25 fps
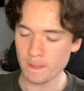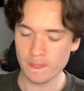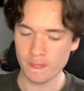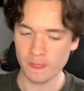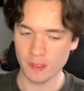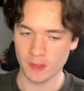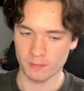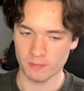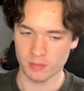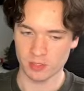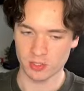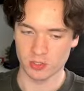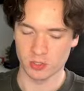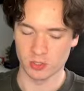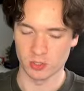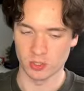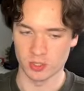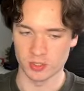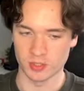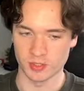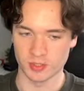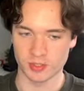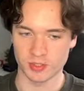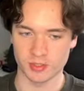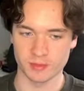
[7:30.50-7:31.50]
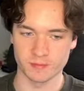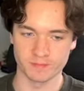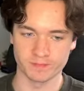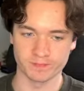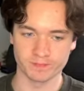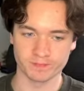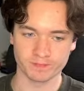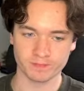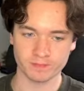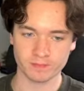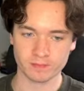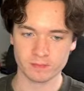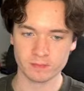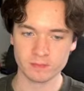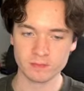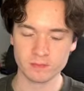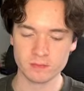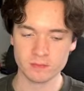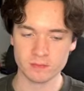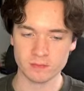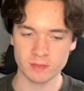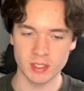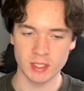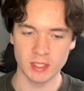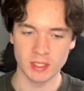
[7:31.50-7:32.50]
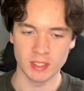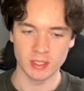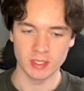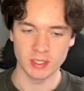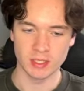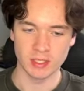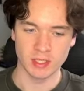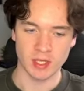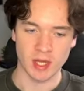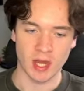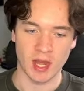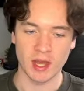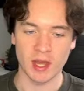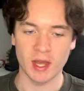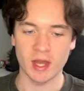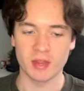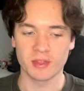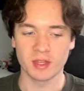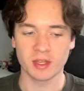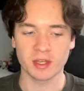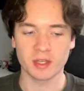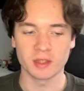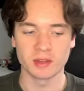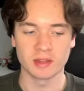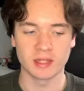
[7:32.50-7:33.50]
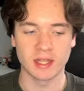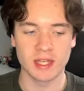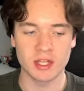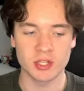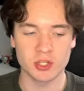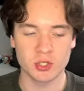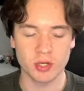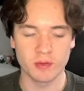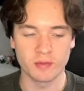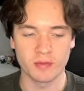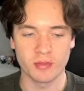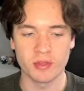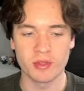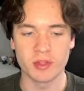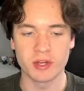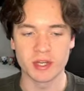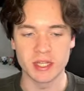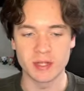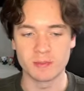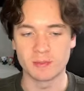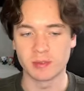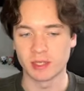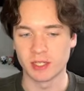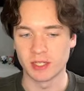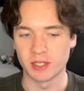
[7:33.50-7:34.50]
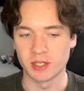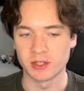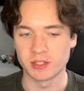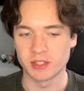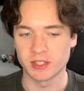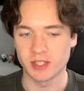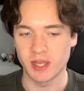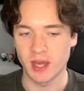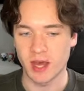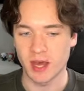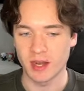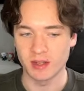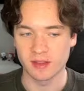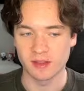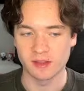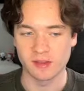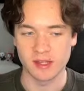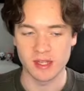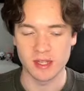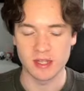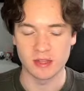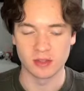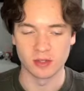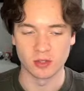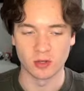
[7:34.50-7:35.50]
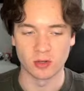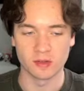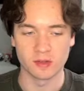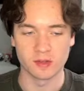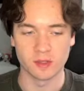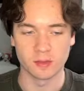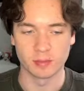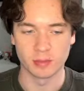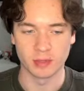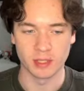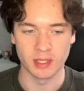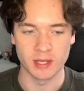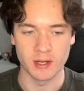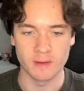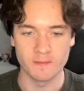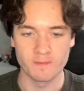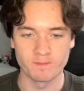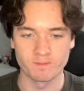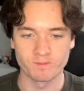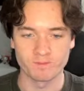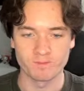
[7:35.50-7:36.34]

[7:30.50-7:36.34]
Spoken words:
Because I think unless you have 3 players guaranteed not to play,